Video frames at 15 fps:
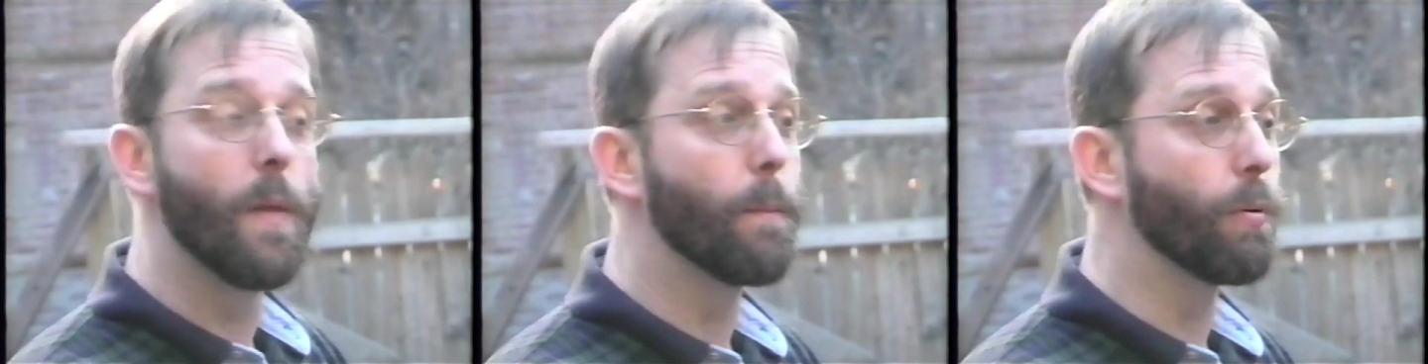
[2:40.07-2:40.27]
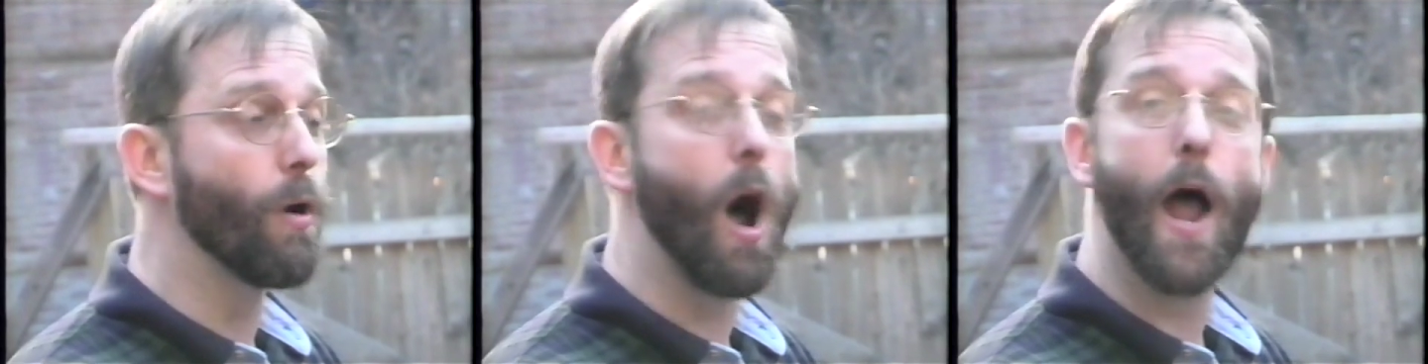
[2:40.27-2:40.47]

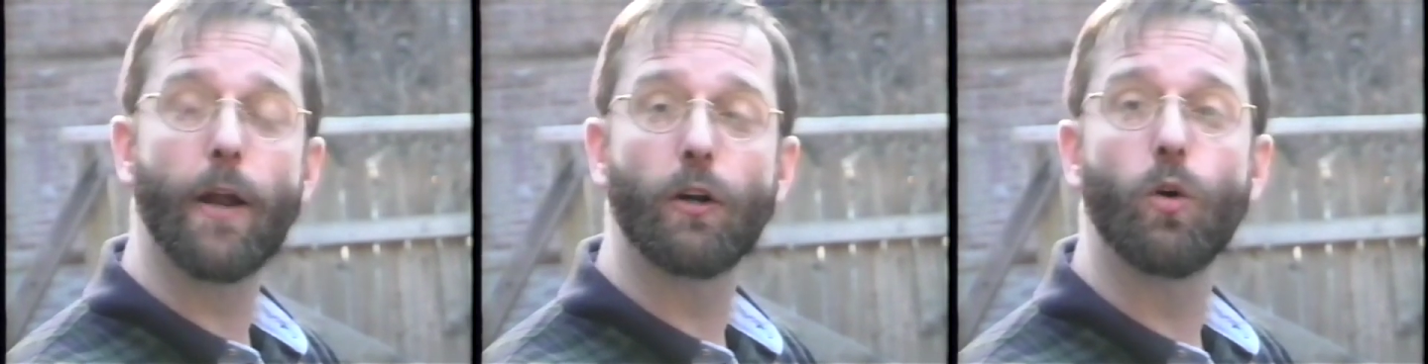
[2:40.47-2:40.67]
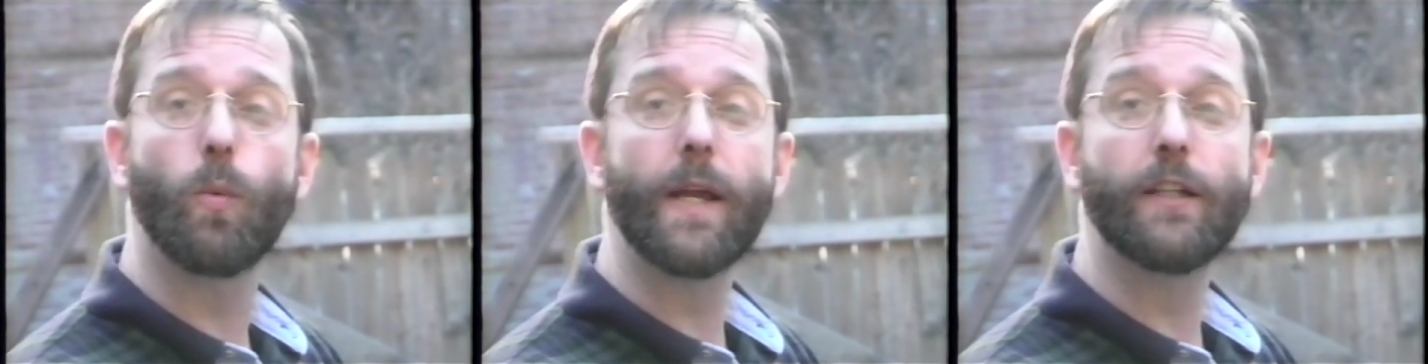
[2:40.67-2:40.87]

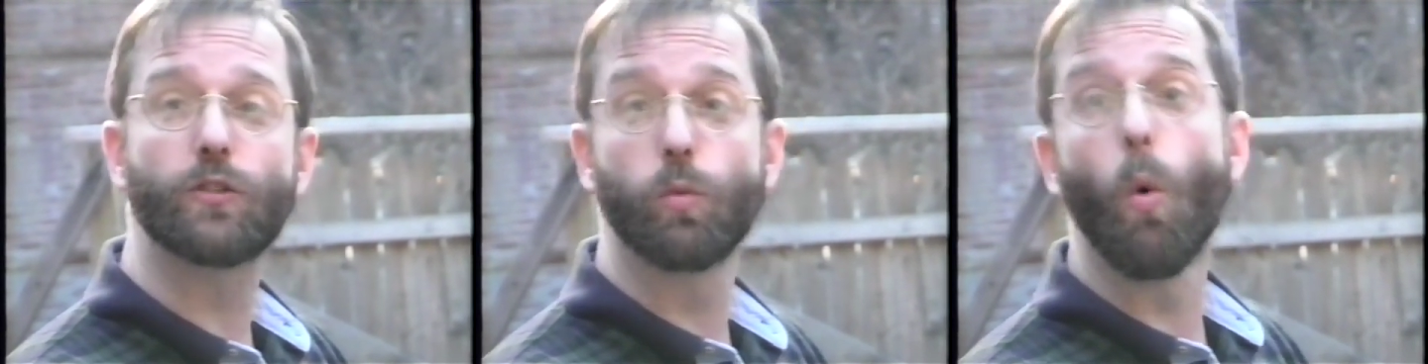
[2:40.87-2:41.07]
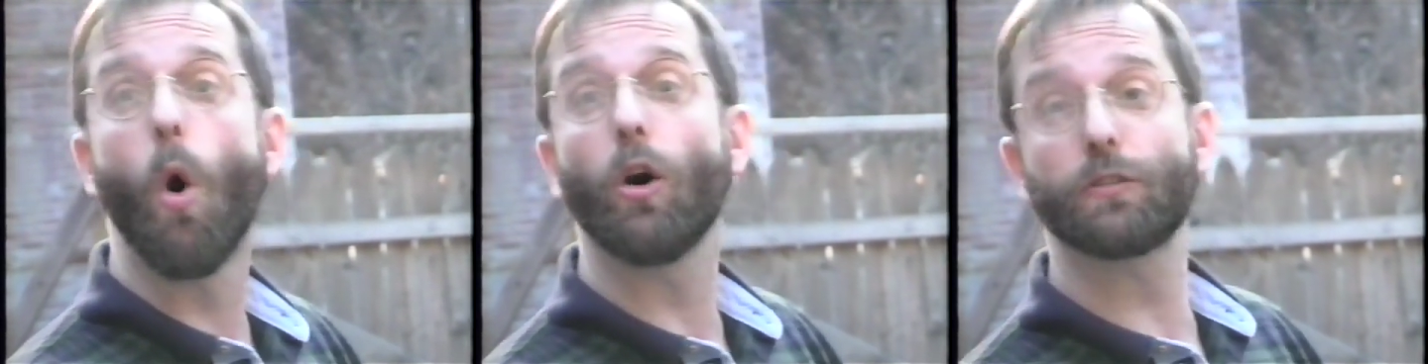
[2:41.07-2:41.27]
prior week's
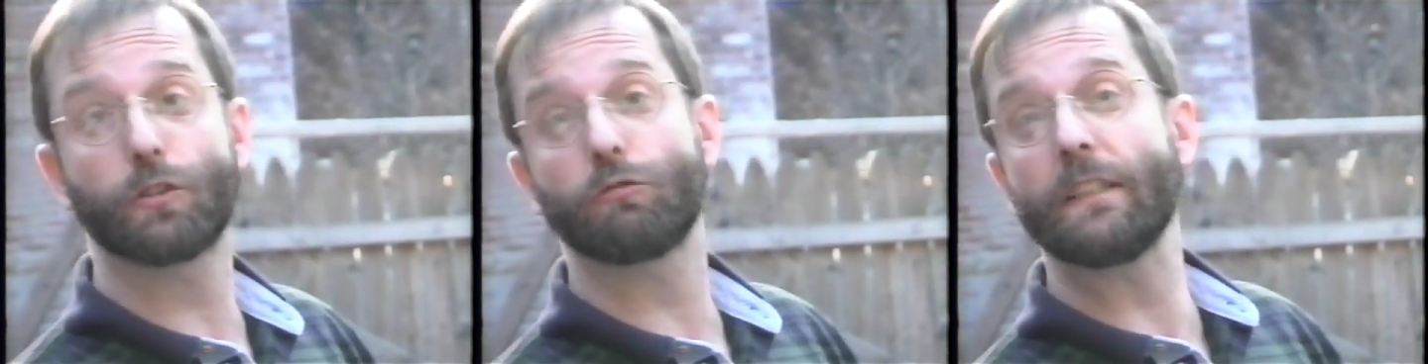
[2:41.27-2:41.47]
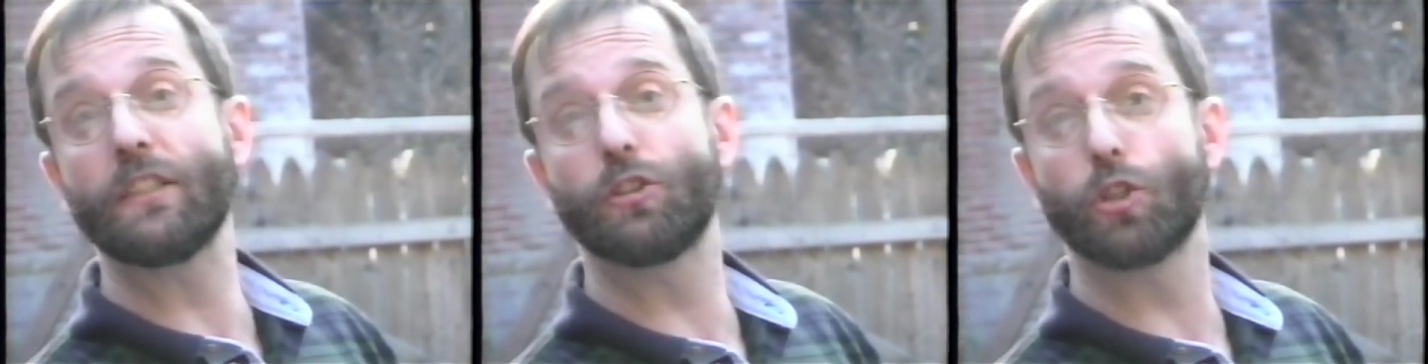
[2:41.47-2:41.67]
Wall
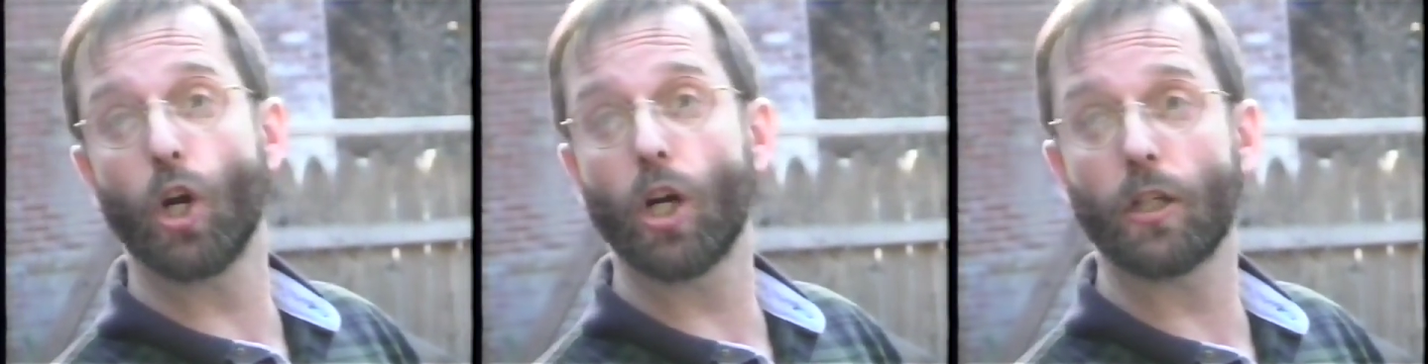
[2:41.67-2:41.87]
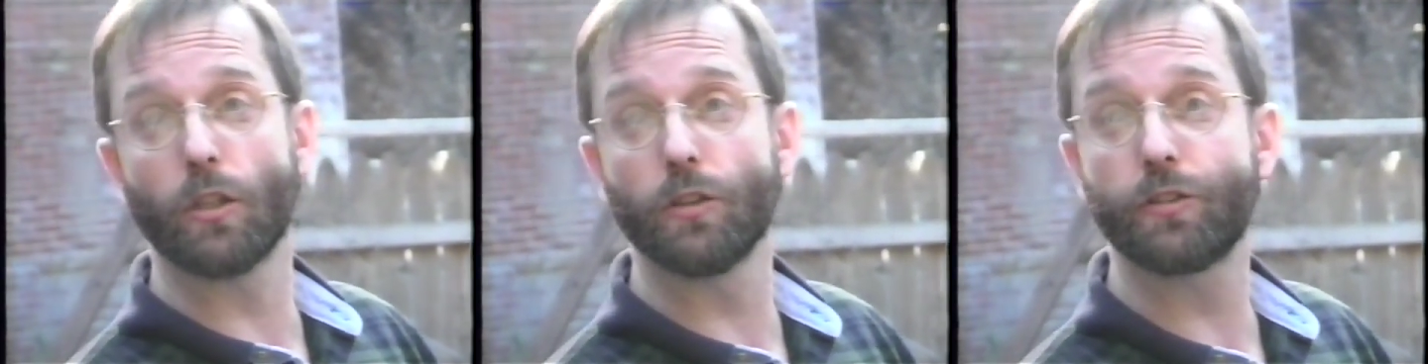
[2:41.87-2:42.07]
Street
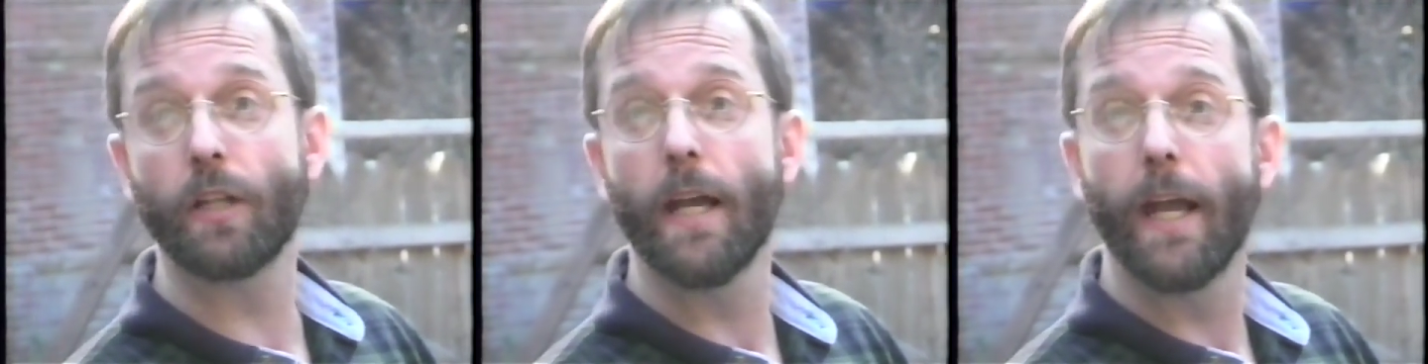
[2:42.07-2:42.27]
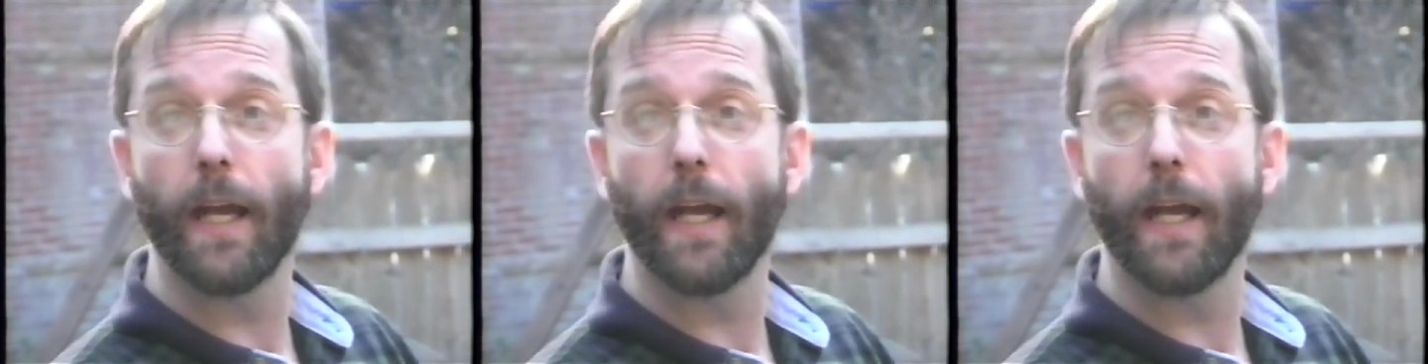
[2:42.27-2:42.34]
journals